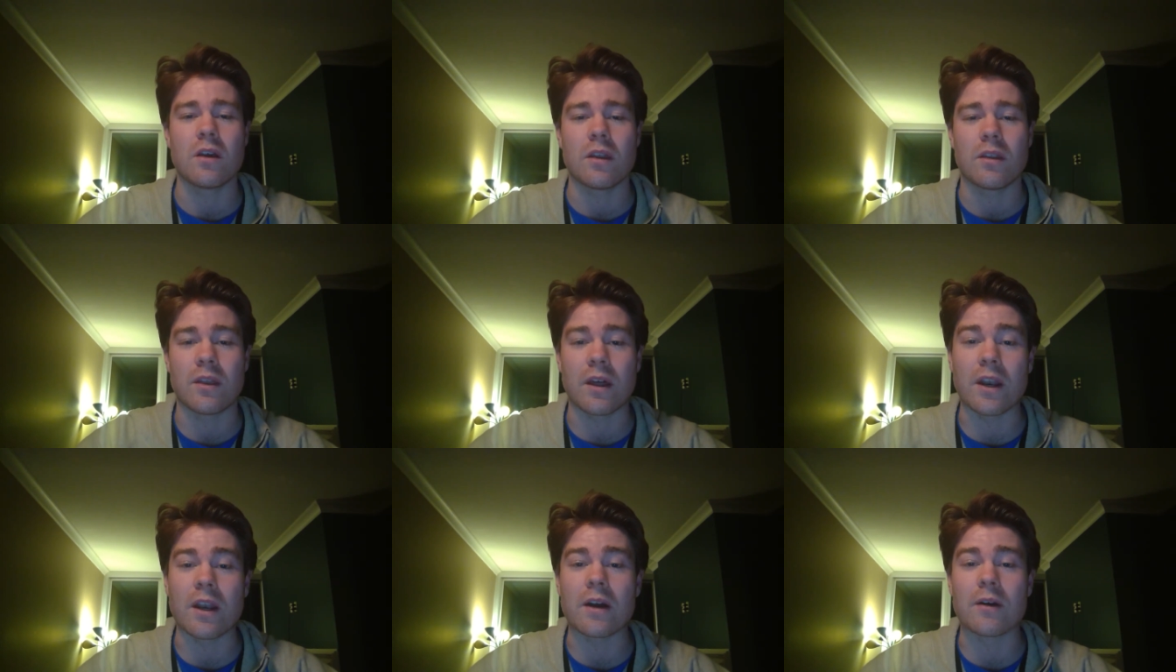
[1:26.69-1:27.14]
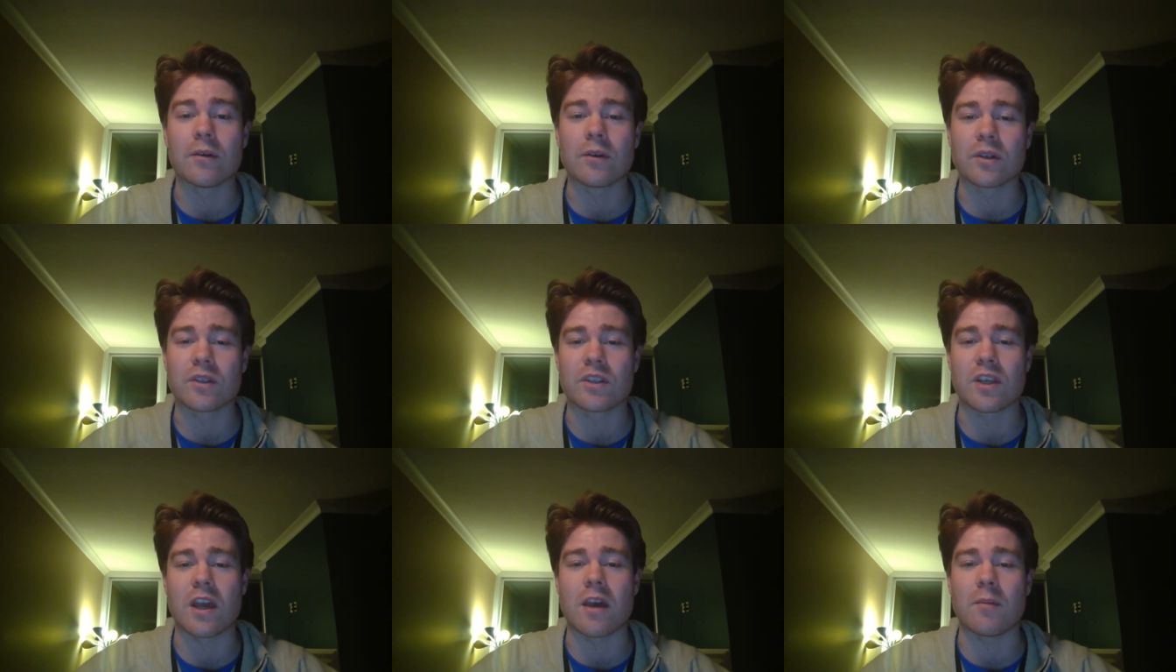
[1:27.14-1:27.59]
Then I will
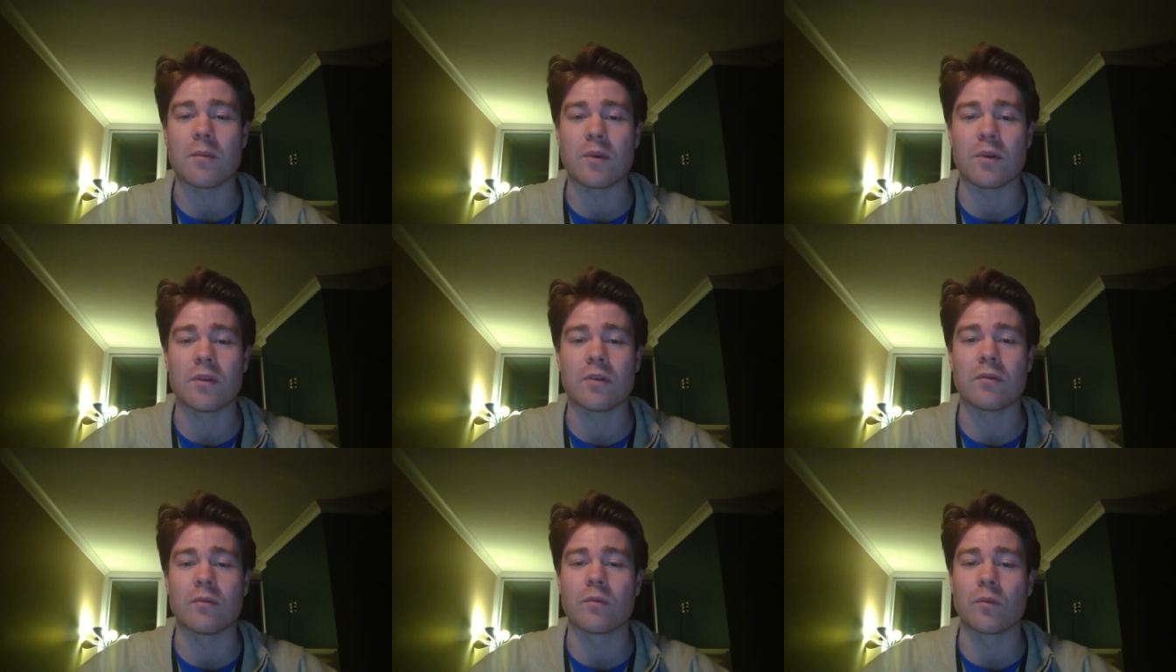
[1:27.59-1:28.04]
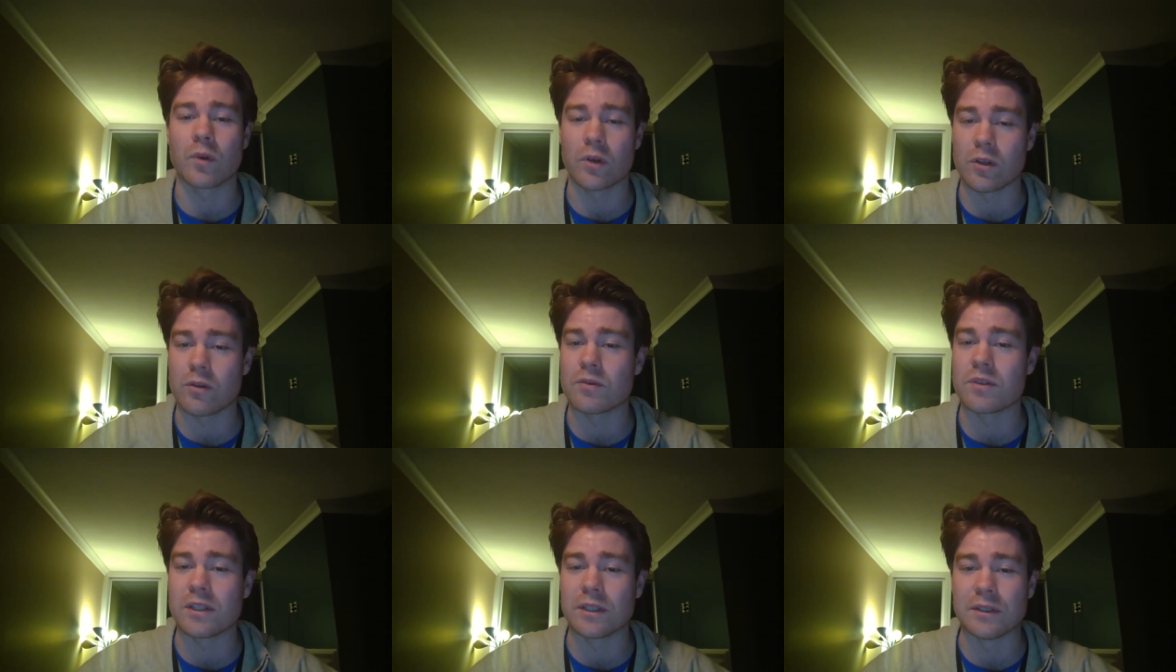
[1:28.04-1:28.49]
examine what a
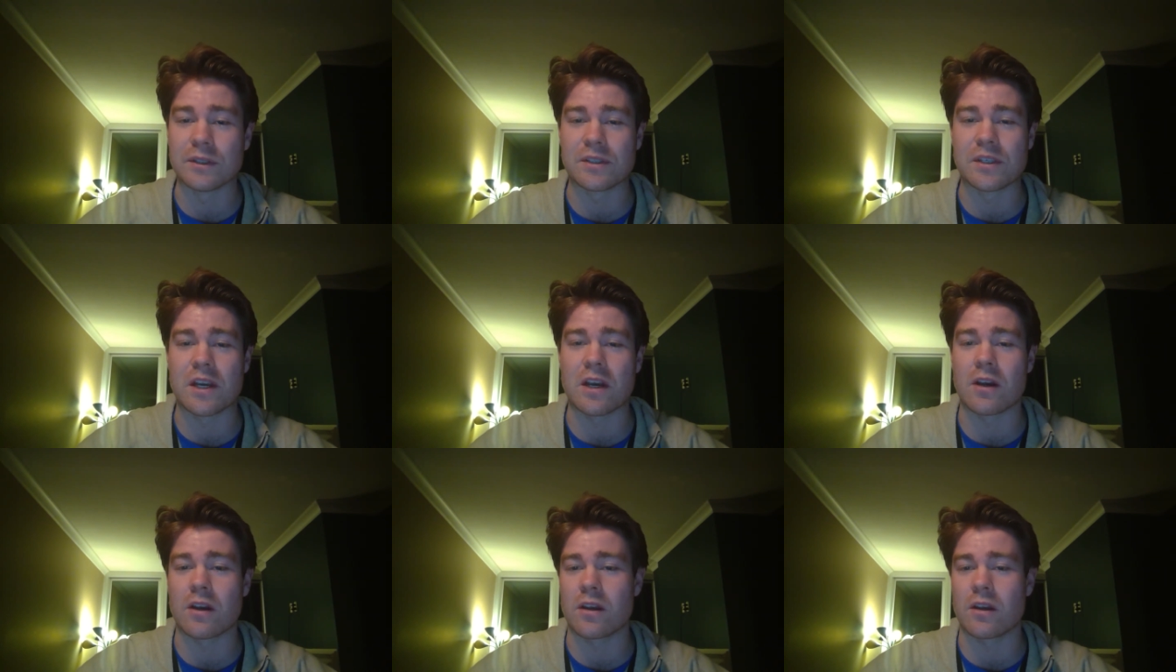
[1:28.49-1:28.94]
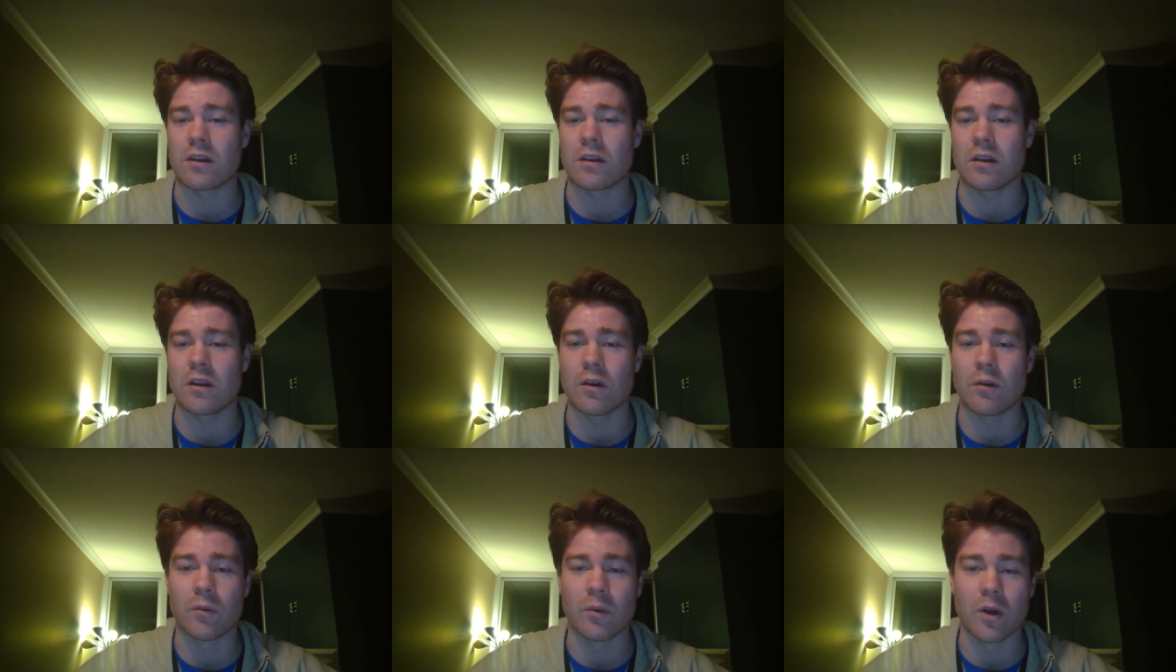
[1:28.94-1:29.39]
utilitarian
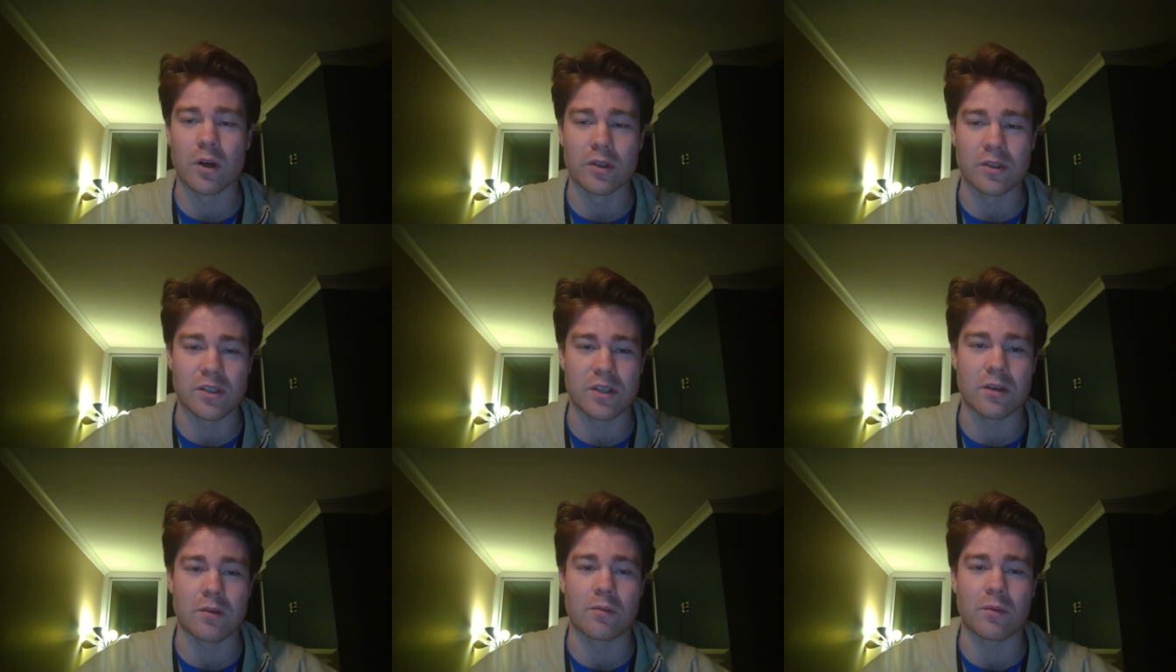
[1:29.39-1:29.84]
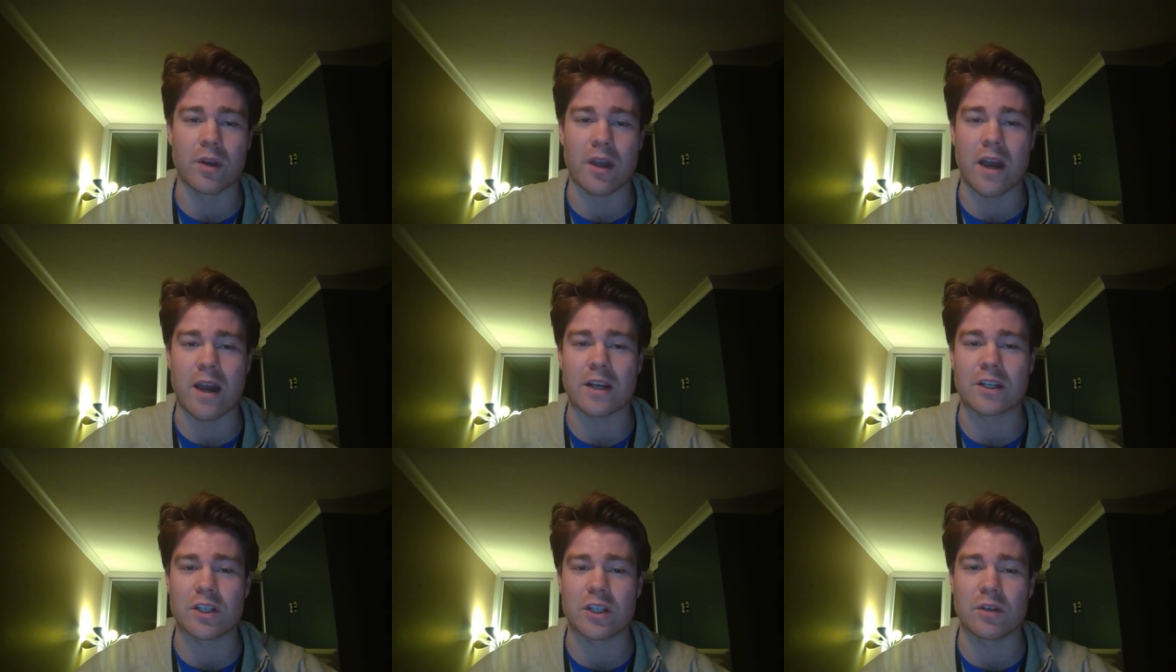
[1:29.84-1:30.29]
and a Rawlsian
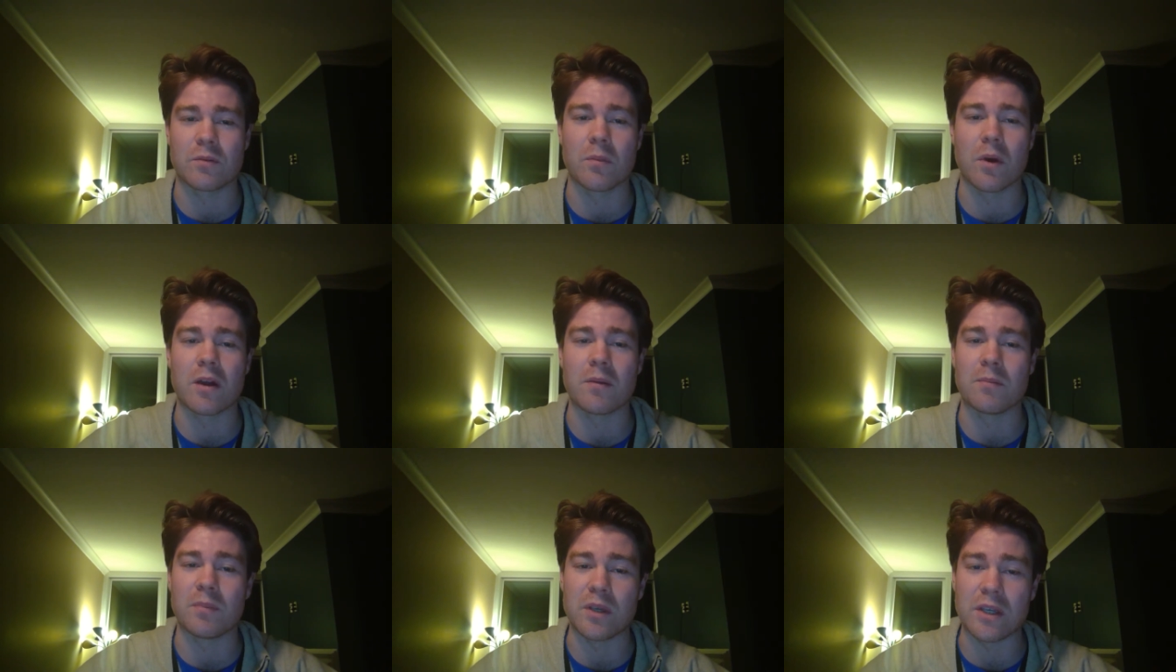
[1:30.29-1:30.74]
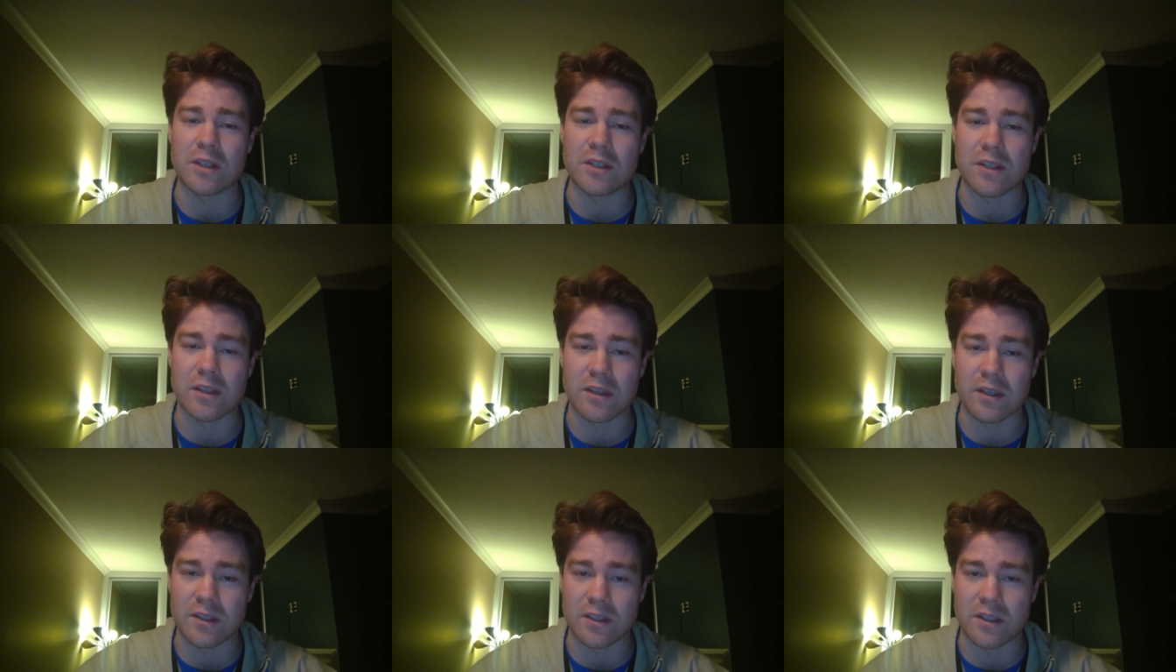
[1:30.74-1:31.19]
reaction might be
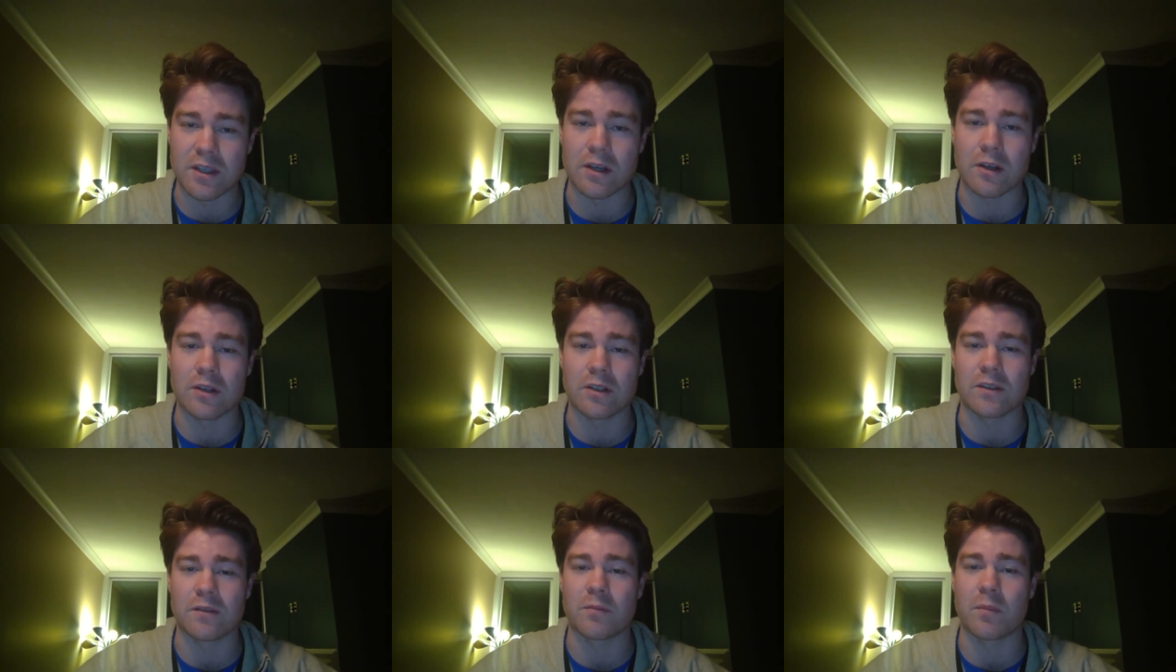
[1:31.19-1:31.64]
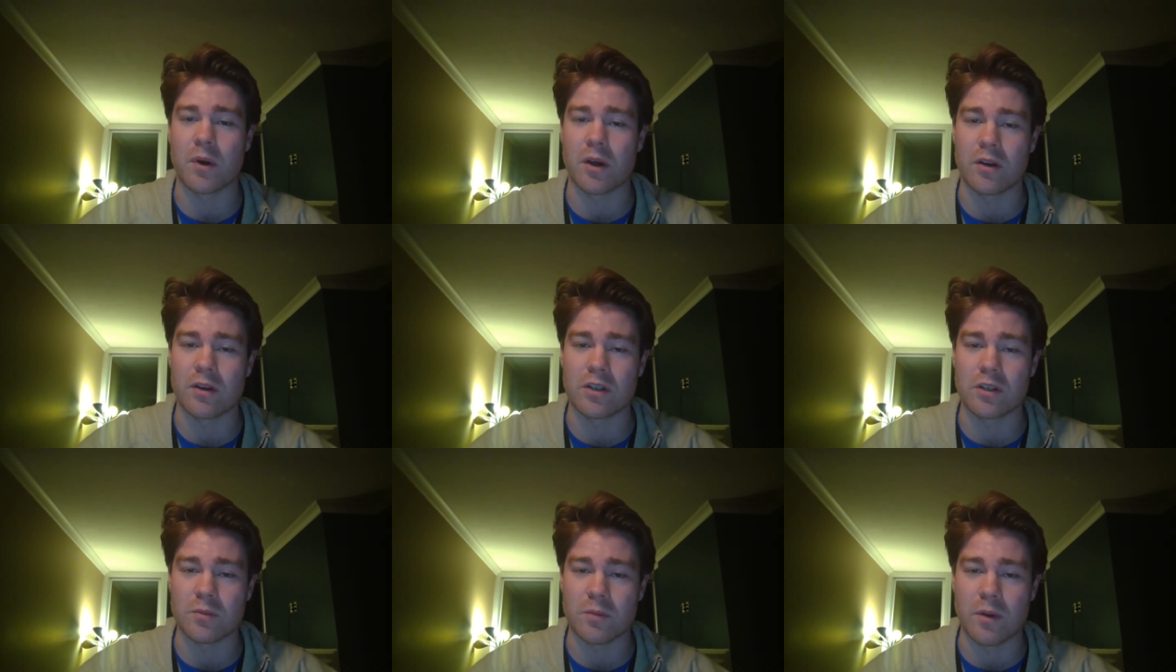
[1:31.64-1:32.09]
to these theories of
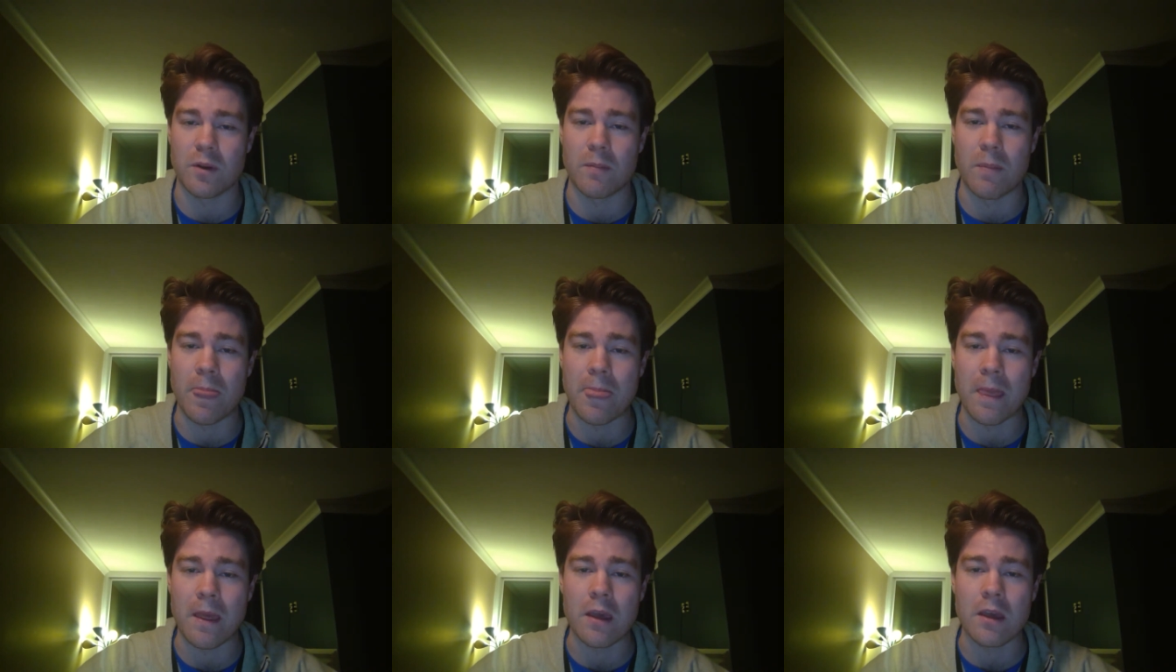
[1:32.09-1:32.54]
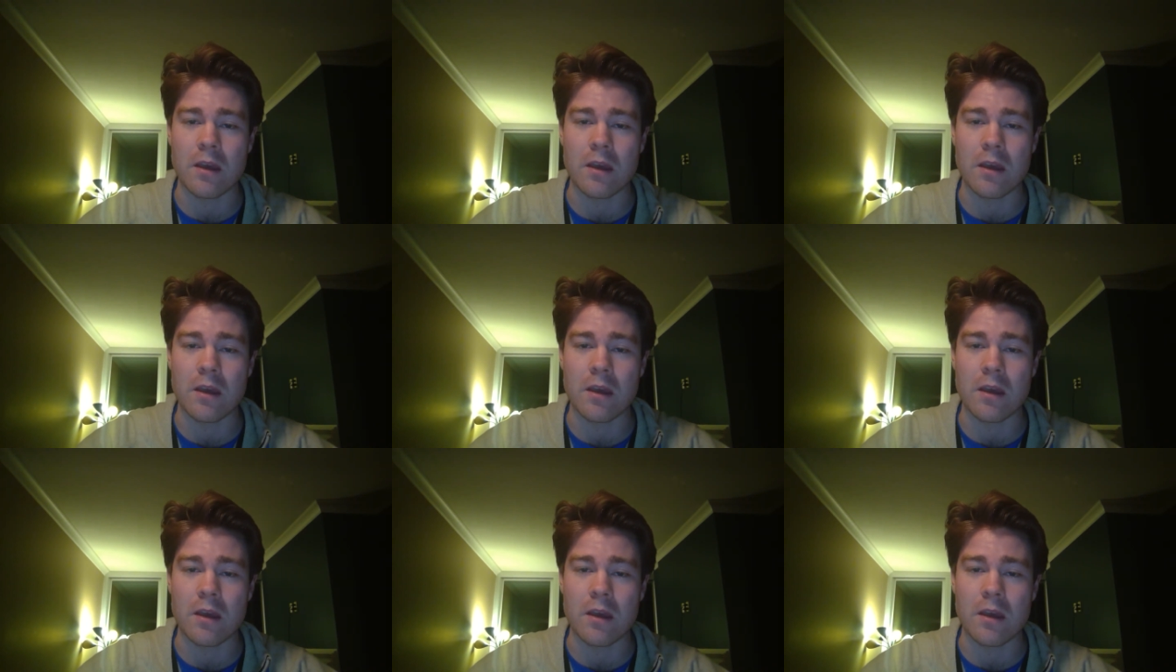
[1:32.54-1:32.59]
punishment,